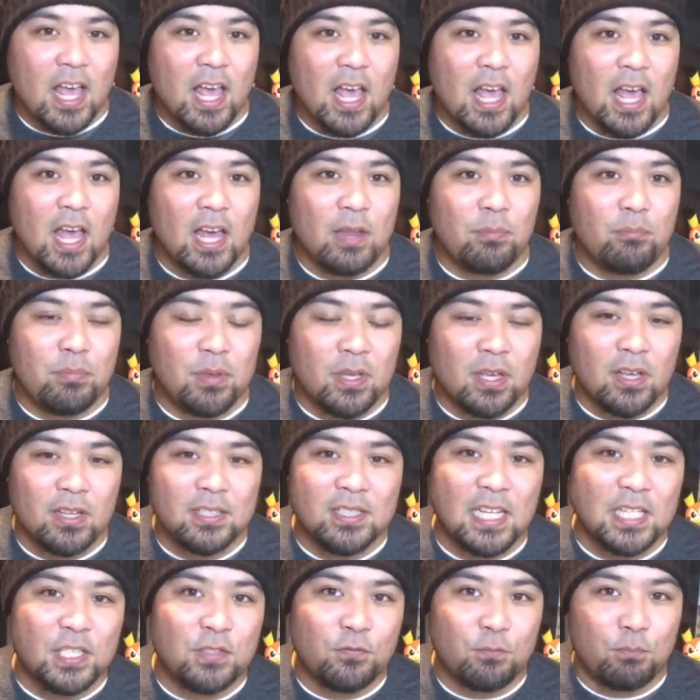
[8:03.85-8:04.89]
And
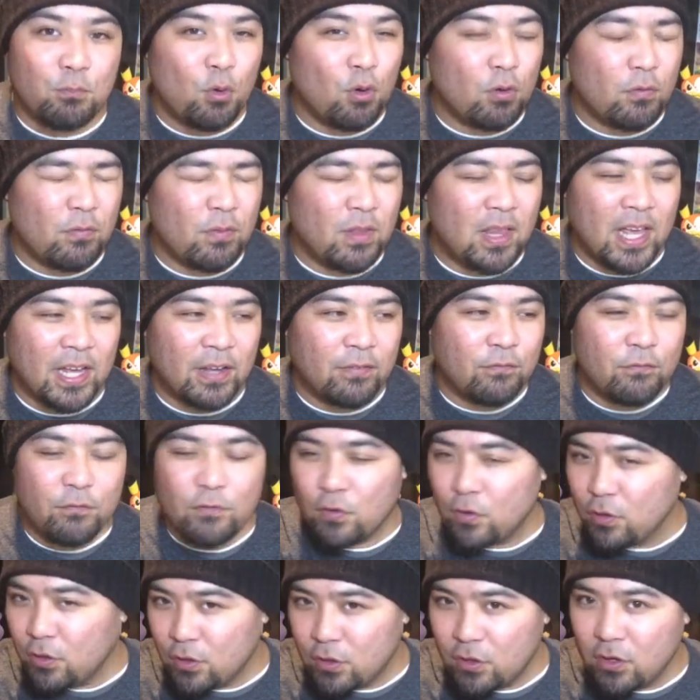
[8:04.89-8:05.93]
because that's more like
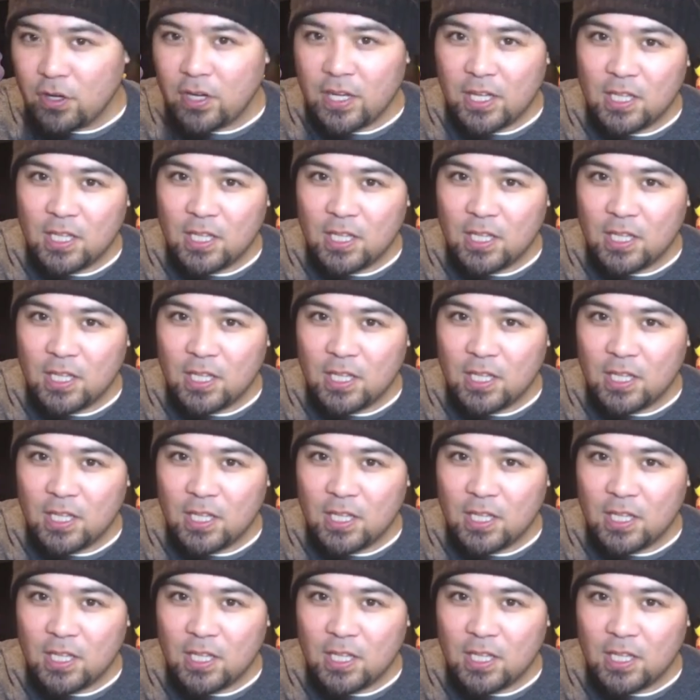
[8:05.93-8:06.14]
further